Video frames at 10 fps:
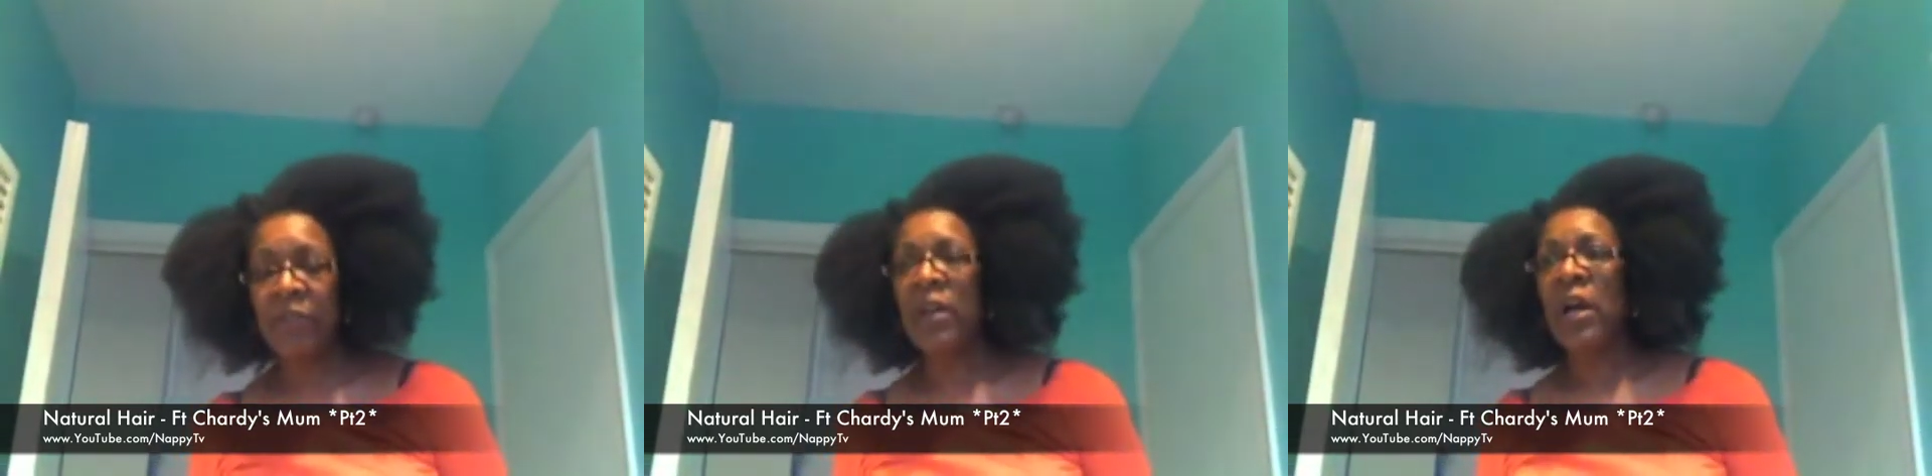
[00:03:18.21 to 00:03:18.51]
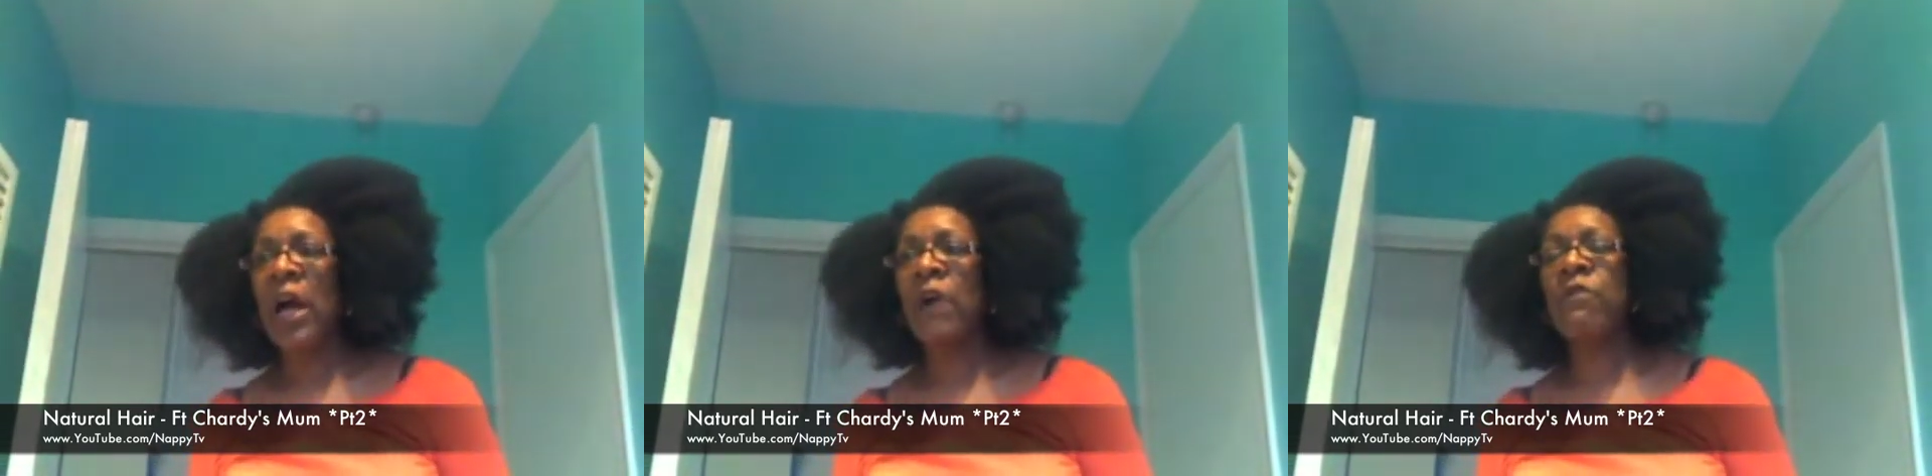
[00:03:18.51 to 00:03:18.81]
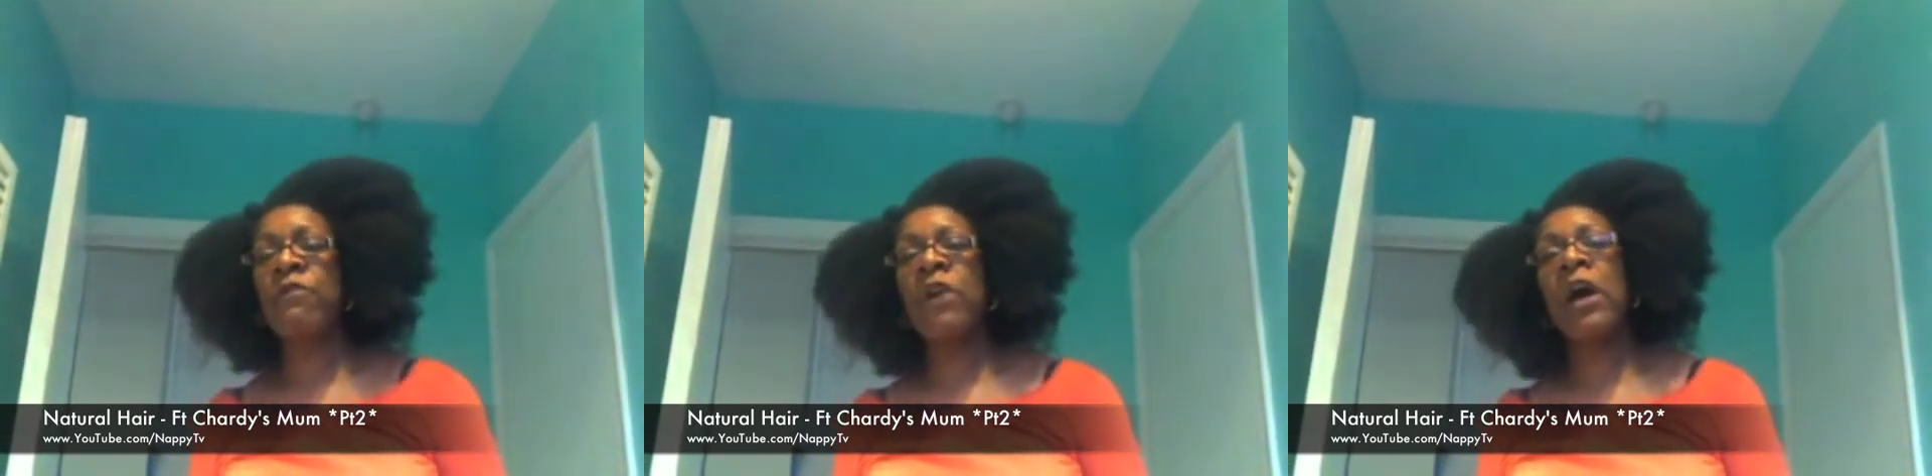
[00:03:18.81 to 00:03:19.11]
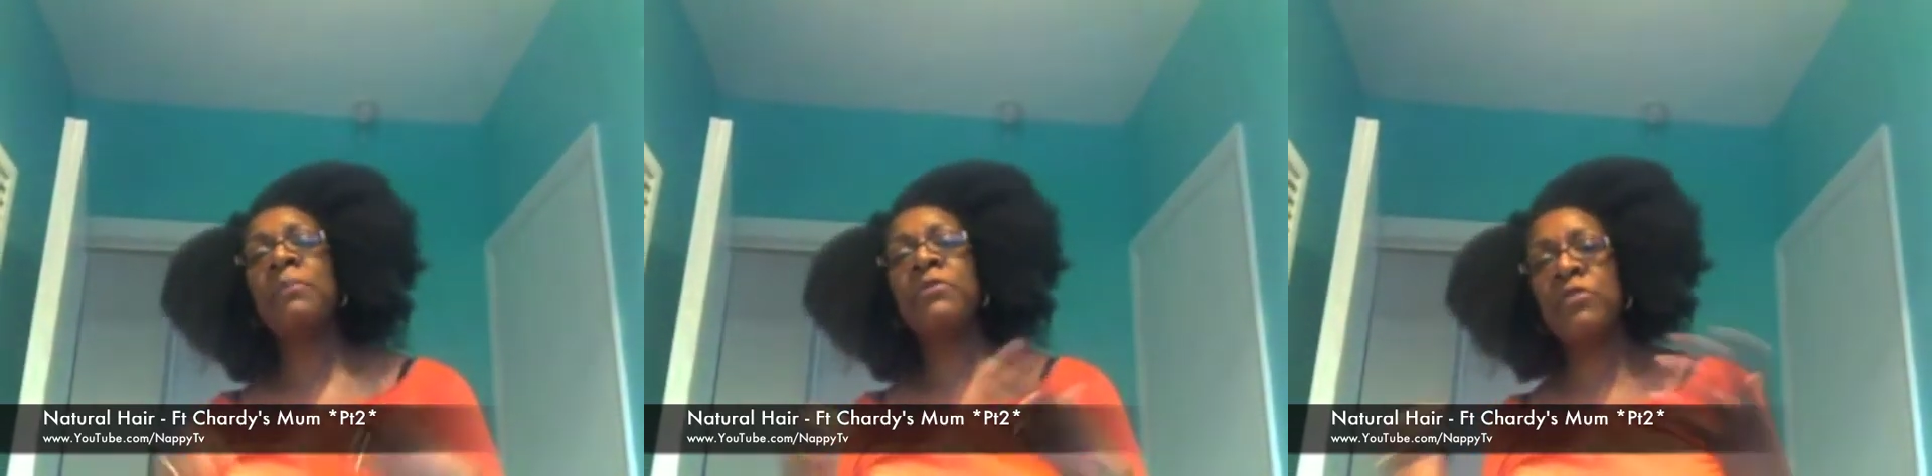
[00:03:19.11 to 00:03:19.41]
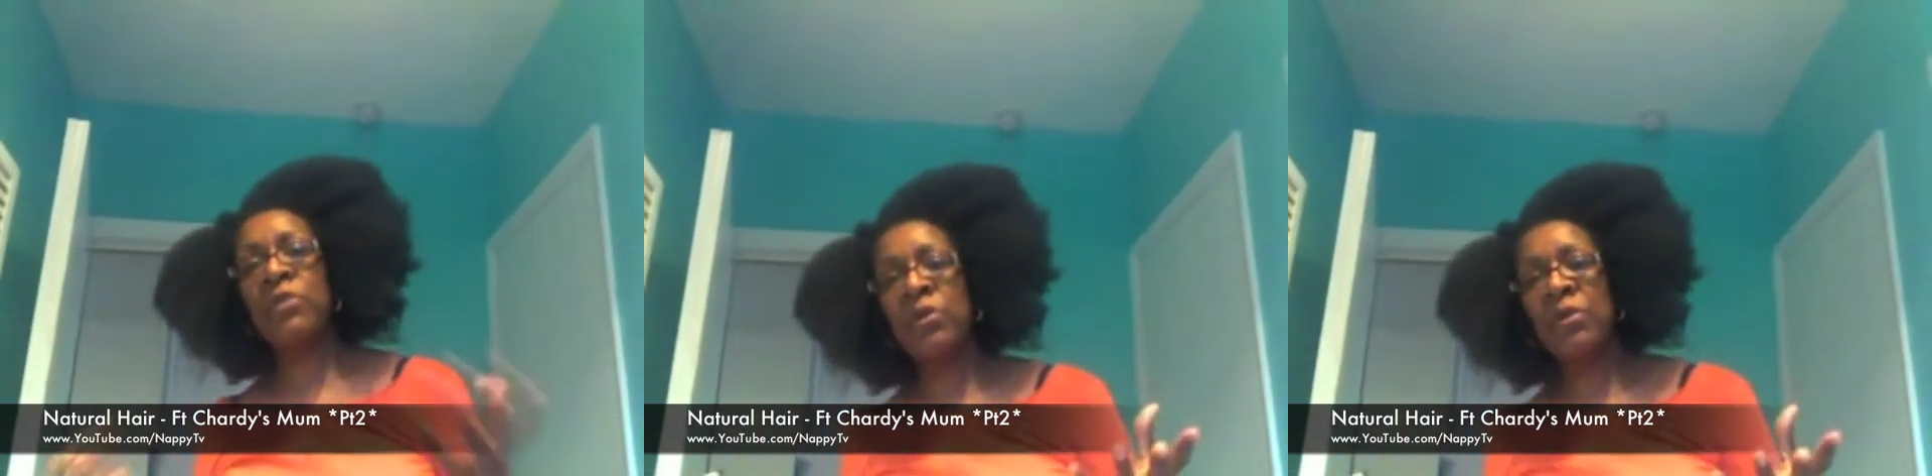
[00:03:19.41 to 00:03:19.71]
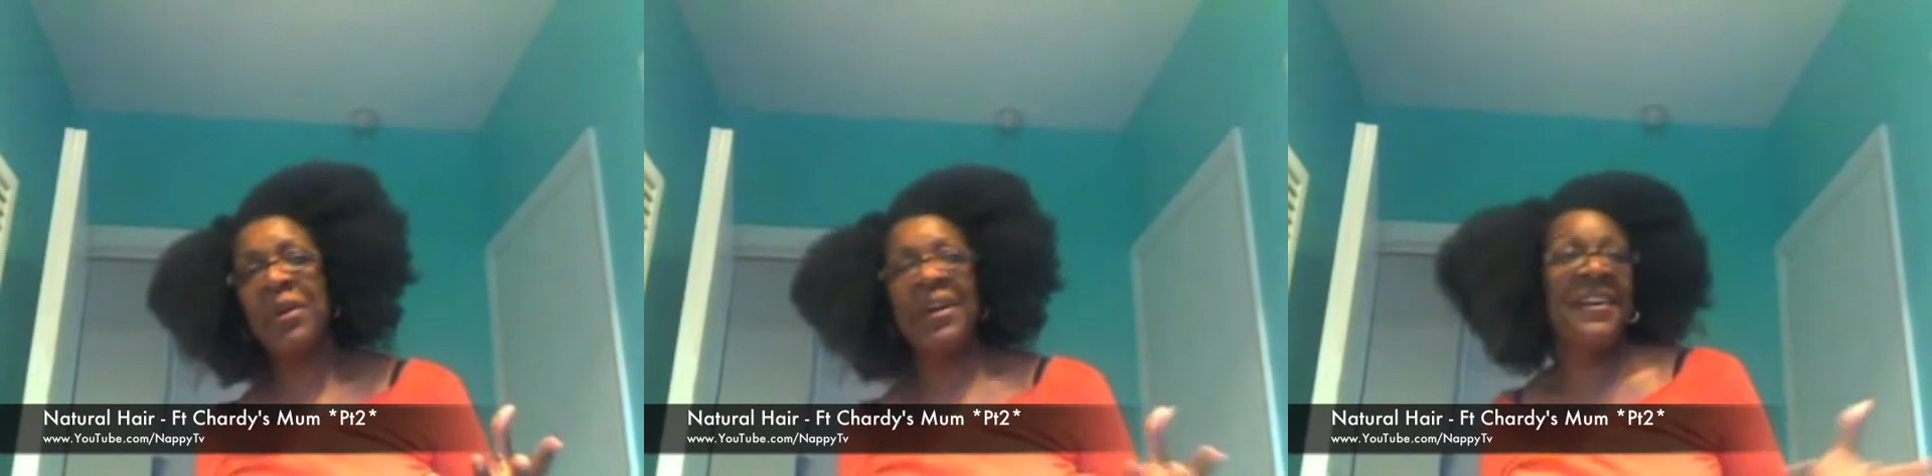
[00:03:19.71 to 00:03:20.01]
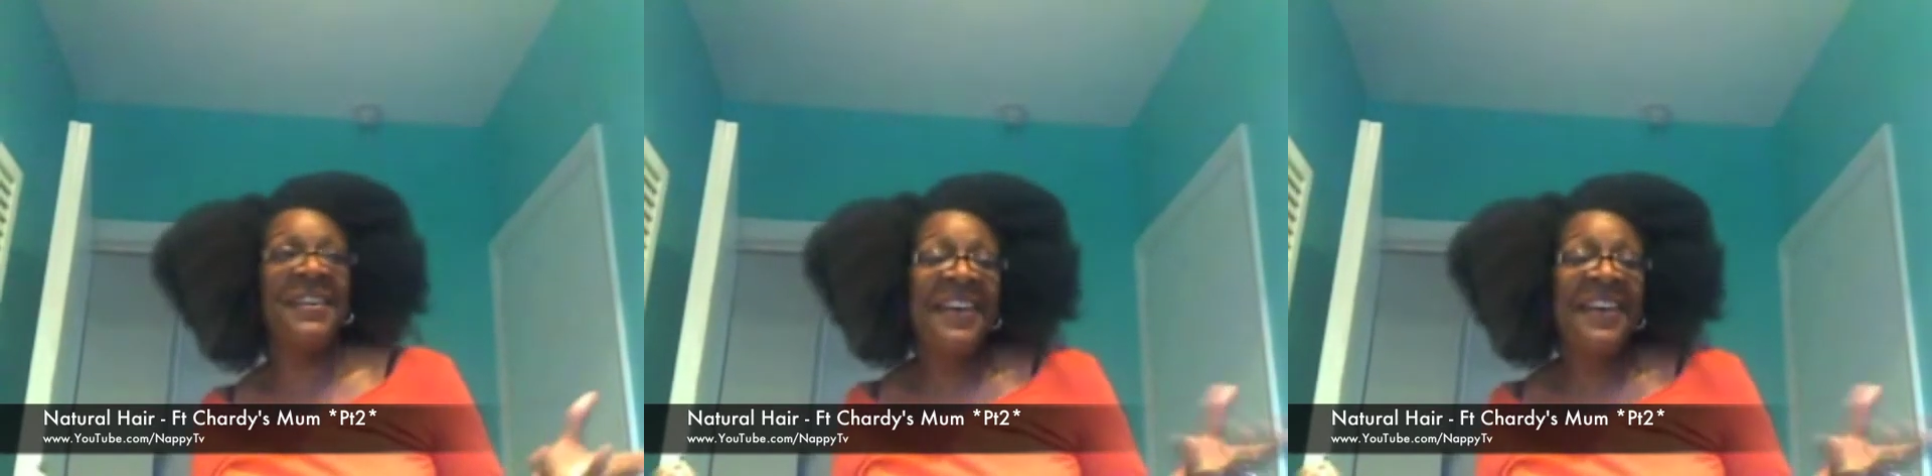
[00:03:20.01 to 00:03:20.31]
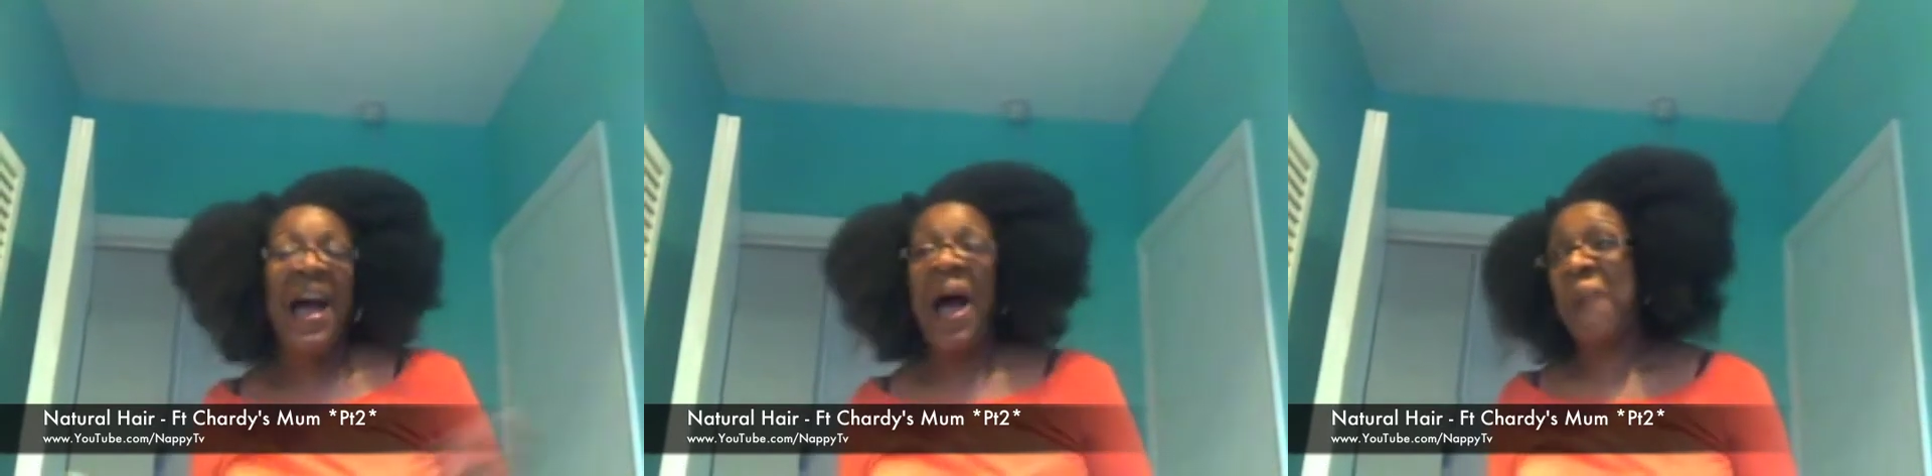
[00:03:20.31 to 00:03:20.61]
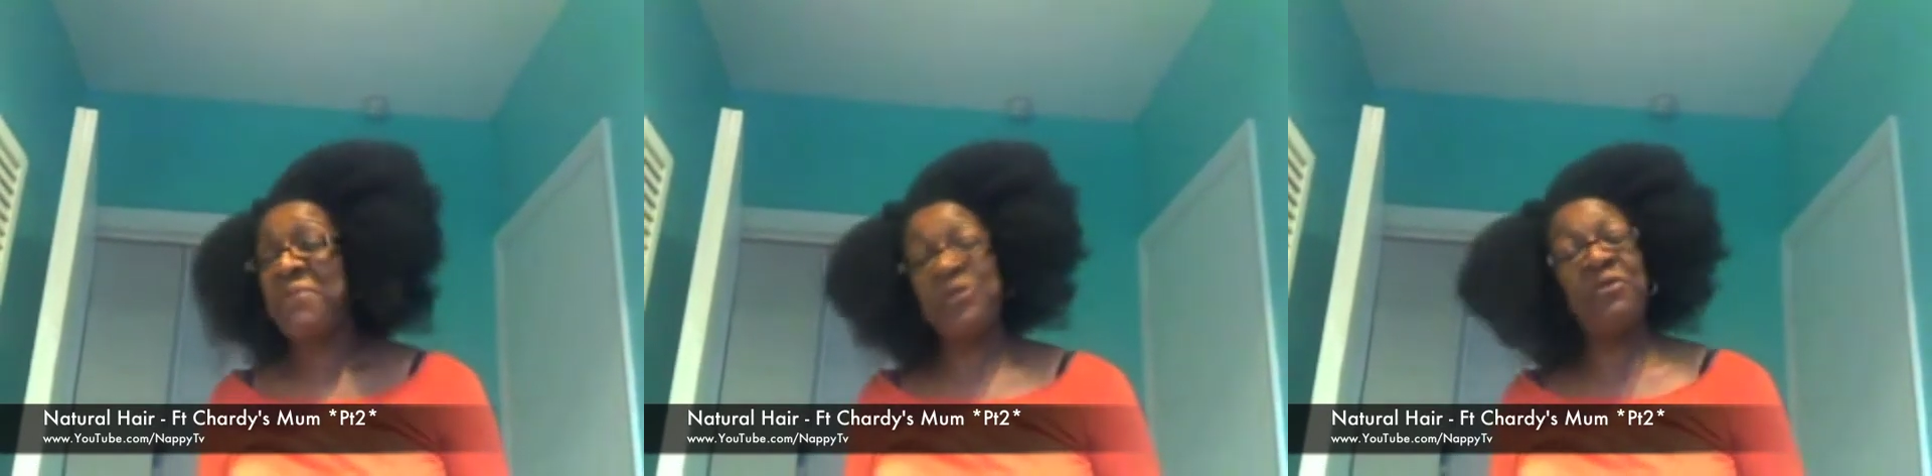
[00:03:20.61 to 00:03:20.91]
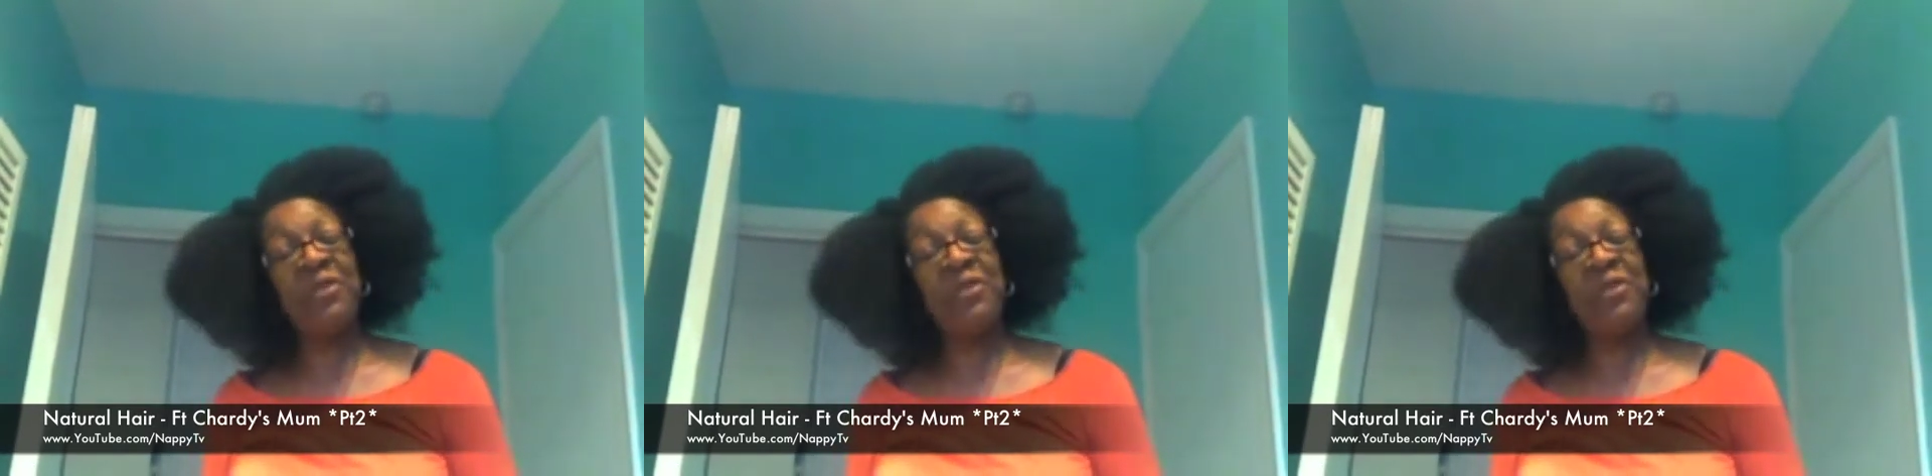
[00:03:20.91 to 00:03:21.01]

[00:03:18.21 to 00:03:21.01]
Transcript: However, I'm still very